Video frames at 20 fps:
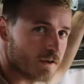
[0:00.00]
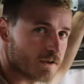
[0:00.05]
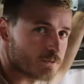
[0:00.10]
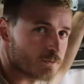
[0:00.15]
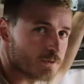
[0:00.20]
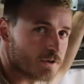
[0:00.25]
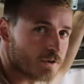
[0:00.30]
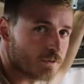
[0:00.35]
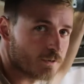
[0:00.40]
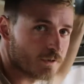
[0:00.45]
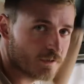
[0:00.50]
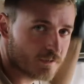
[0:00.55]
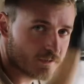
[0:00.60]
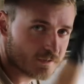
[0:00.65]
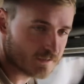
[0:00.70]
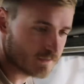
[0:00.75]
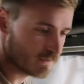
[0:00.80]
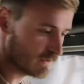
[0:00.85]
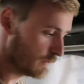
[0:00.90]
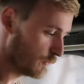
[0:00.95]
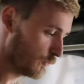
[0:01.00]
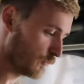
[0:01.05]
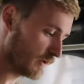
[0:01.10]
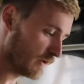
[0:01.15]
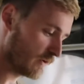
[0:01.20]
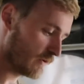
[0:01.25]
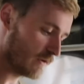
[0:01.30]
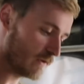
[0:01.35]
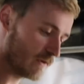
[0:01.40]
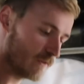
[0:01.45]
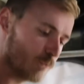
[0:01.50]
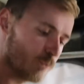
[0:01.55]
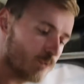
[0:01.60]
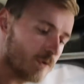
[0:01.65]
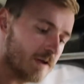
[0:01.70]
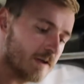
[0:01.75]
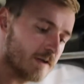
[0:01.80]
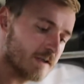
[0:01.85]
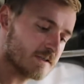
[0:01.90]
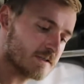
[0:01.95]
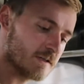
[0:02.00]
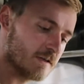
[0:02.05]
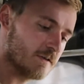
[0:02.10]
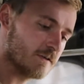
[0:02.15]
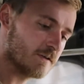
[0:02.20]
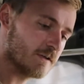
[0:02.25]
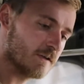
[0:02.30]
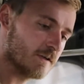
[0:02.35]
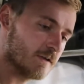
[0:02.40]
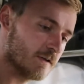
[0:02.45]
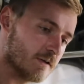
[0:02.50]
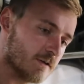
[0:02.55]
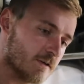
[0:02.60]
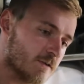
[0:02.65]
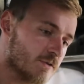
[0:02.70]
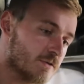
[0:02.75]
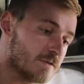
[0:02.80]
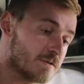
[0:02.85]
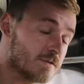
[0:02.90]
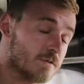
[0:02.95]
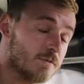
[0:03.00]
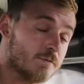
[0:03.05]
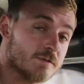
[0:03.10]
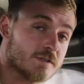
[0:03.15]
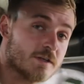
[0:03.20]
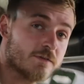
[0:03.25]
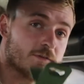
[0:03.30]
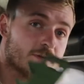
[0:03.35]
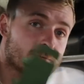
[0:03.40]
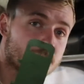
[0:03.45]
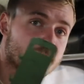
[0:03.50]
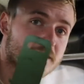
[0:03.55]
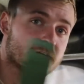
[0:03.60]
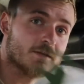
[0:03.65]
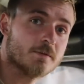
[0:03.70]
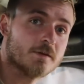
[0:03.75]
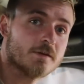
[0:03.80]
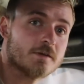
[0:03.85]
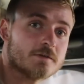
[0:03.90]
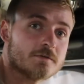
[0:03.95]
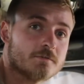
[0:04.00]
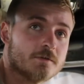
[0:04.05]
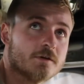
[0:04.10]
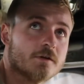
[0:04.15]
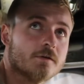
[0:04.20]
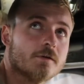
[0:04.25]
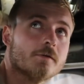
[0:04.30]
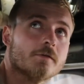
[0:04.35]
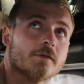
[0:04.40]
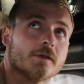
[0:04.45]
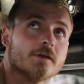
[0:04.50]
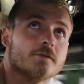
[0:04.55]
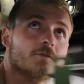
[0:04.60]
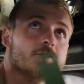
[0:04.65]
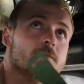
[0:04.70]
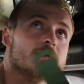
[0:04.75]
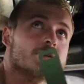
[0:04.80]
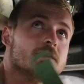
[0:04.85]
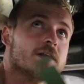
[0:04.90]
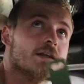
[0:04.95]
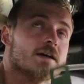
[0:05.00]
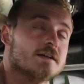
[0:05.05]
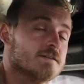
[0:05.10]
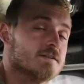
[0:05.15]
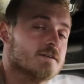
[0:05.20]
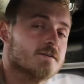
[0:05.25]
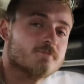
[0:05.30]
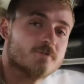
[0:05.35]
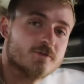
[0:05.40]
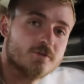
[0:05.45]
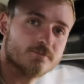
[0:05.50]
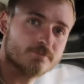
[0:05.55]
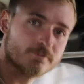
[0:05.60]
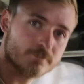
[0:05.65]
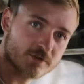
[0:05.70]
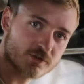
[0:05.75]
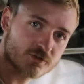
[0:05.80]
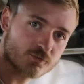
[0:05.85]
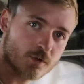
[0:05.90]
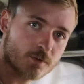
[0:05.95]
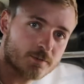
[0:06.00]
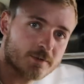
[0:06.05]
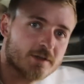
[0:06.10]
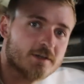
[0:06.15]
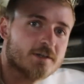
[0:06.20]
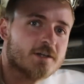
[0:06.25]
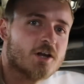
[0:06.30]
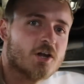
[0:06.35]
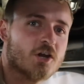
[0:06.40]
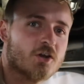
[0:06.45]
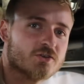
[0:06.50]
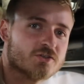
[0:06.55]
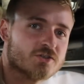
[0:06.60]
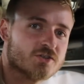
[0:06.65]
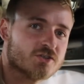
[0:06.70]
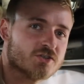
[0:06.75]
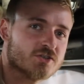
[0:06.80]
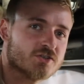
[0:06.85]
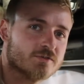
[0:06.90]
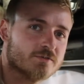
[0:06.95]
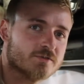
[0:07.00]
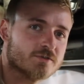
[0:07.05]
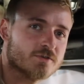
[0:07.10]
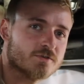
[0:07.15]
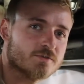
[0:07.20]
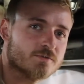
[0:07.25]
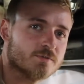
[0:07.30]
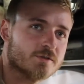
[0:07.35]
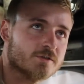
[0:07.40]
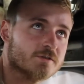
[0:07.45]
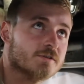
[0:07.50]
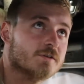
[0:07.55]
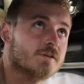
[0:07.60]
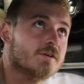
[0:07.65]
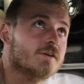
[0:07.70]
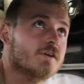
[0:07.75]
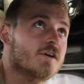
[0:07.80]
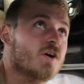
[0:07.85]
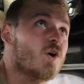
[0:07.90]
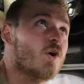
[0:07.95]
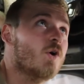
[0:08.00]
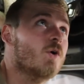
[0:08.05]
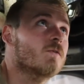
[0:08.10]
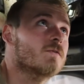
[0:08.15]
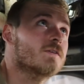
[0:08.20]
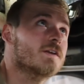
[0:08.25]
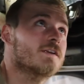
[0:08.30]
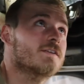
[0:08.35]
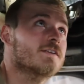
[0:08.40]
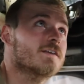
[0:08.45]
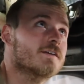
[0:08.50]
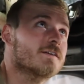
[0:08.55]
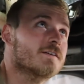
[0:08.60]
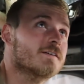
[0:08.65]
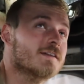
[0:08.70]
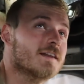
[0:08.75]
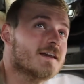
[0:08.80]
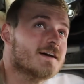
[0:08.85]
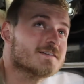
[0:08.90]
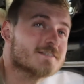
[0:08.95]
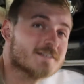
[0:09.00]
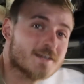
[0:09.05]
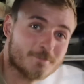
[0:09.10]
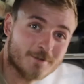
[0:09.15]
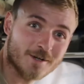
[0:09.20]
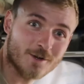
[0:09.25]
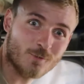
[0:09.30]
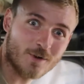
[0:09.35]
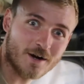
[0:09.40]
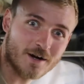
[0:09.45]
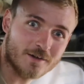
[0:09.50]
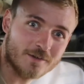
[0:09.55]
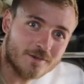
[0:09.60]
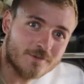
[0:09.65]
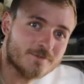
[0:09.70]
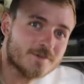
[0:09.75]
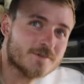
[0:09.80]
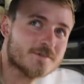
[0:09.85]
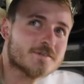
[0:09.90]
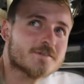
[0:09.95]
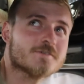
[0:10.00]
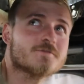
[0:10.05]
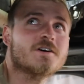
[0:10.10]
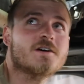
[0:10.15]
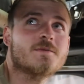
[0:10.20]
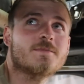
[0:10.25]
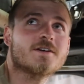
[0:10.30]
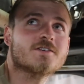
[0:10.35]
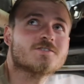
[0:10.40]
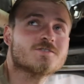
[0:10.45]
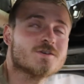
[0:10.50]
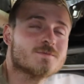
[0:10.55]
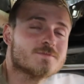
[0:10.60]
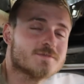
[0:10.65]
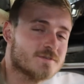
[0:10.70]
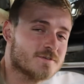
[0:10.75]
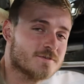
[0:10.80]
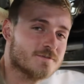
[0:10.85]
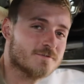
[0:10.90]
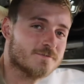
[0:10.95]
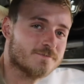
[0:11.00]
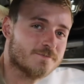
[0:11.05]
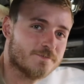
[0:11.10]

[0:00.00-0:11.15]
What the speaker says: as we know it, same green color, really nice looking, good tool. We'll definitely be keeping this one. I don't think it will be the last time we'll be swapping any clutches, so but hopefully the last time in a while, because it's quite a big job to do.